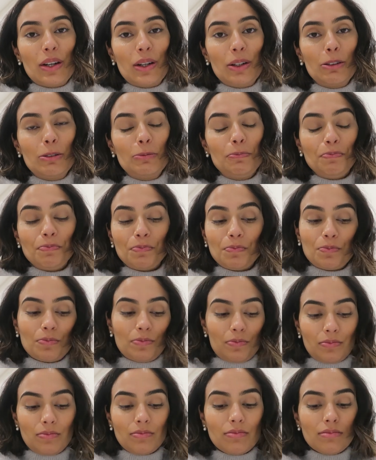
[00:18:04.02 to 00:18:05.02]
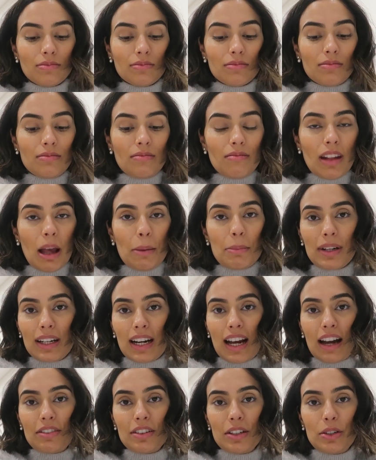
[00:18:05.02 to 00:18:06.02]
So I'm
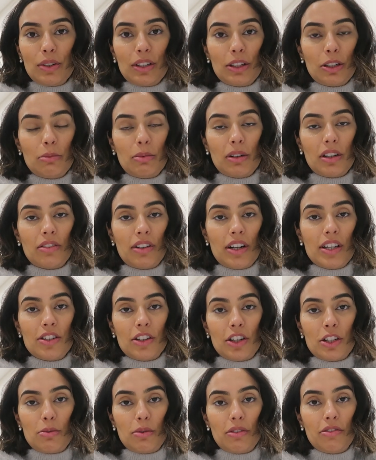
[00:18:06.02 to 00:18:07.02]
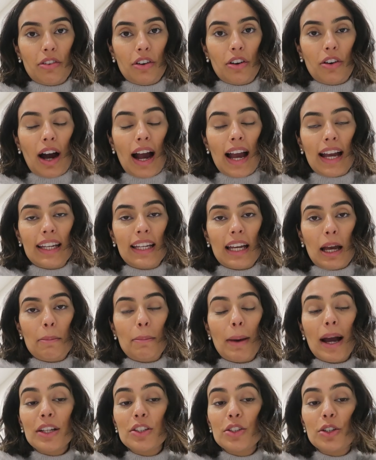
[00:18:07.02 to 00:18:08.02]
gonna have to do a little bit of research before I
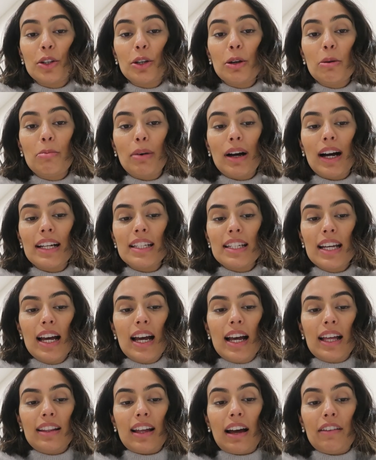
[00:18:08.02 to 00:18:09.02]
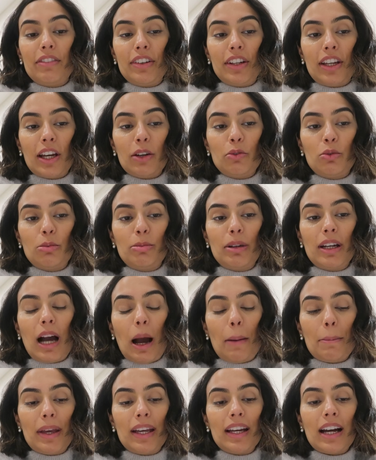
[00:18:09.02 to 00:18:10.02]
get back to you, but that video will be
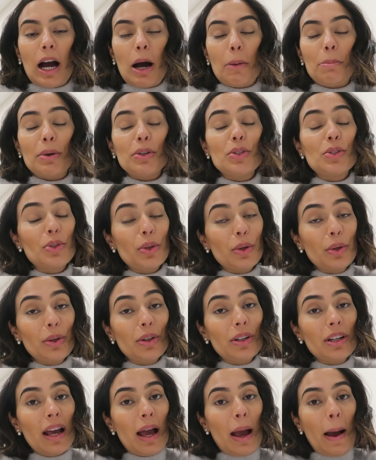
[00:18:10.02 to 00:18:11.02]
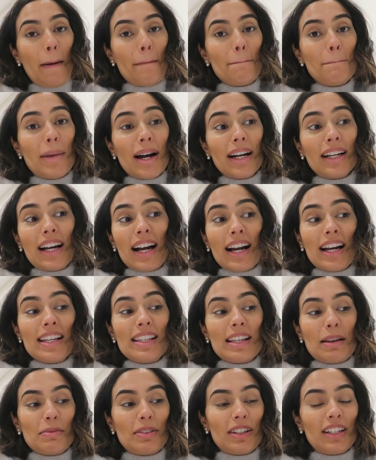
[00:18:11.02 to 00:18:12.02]
coming up soon. But
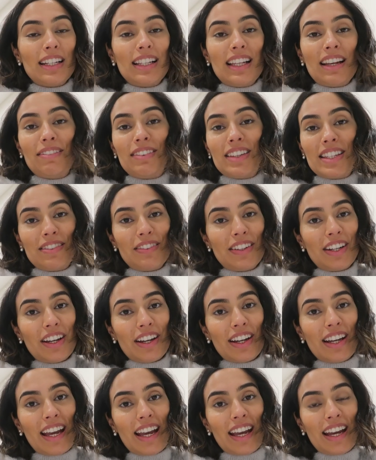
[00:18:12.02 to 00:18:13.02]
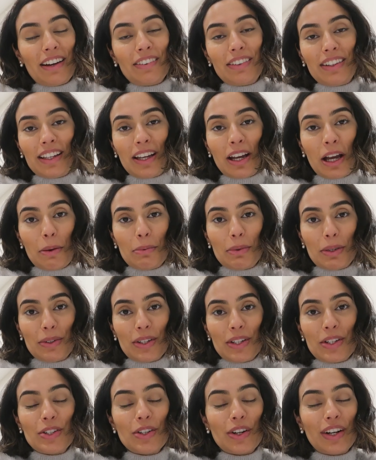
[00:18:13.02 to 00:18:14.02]
guys, I'm gonna leave this video here. I really hope you
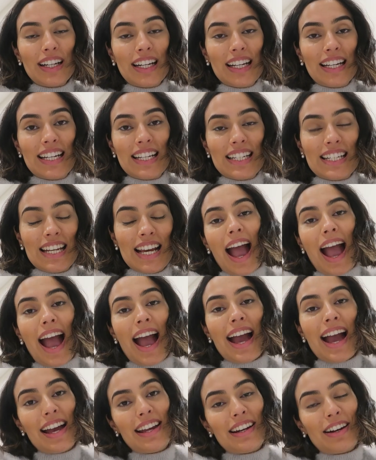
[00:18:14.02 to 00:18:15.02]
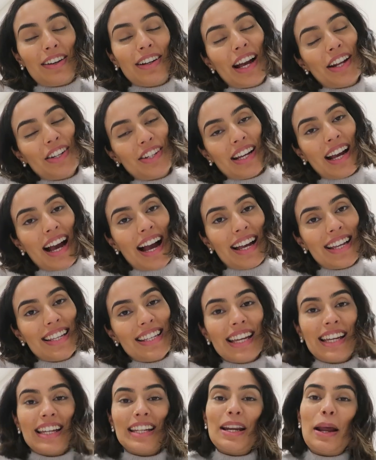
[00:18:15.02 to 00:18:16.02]
enjoyed it, and I'll catch you
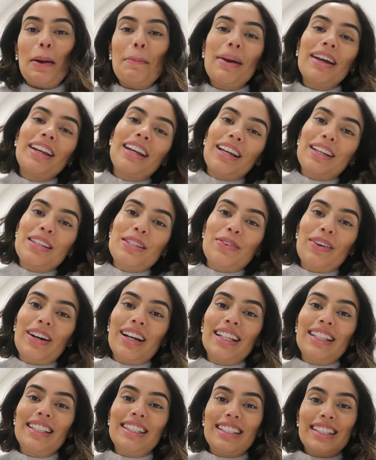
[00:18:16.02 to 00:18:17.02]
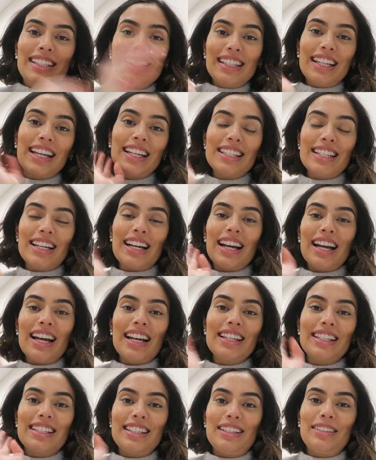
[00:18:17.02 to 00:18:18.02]
guys in my next one. Thanks
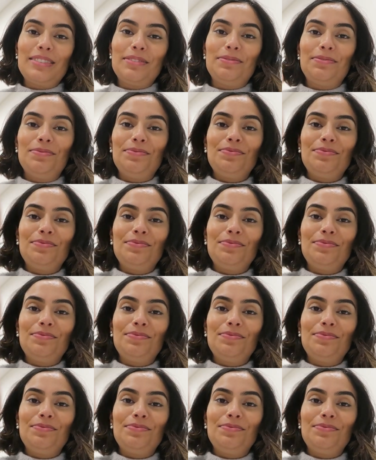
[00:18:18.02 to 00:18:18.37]
guys.